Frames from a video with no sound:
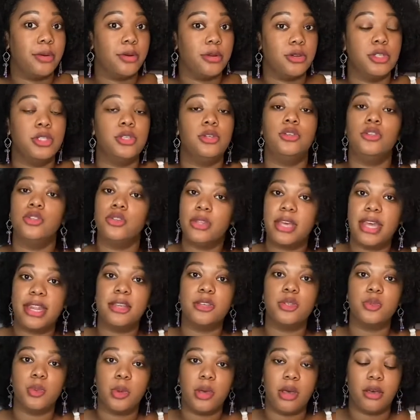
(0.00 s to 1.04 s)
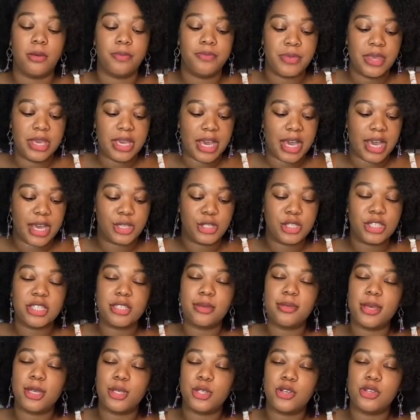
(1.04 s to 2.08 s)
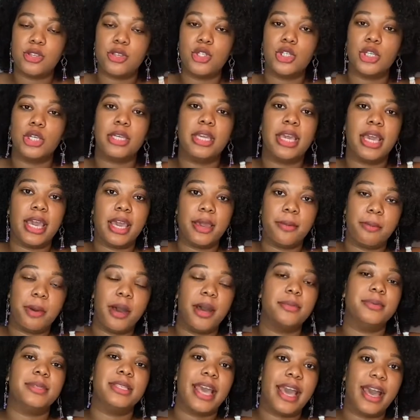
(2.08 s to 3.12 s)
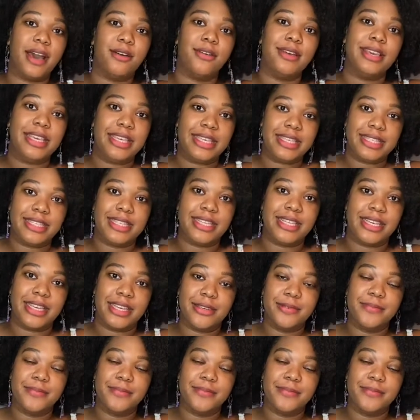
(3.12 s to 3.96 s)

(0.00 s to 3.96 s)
So you can do that as well, just to make sure that your cake pops out easily.